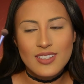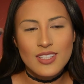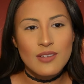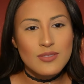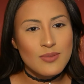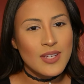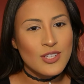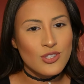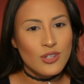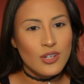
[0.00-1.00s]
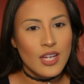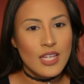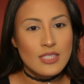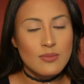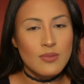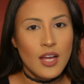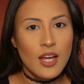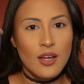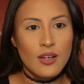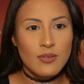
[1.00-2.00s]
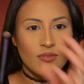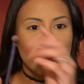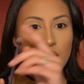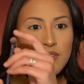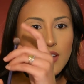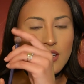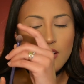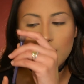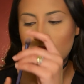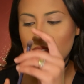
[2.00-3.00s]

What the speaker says: You have to make sure it's fluffy enough.